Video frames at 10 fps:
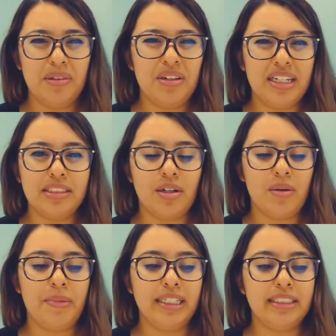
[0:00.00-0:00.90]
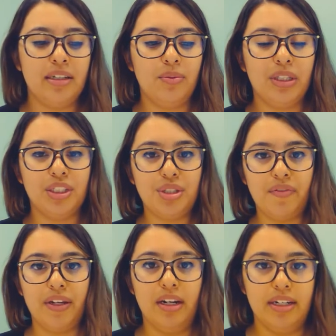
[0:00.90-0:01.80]
You guys are mixed in with the
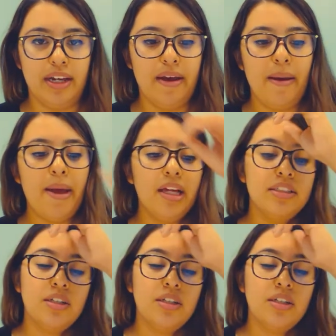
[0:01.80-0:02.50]
Chevy and Hyundai.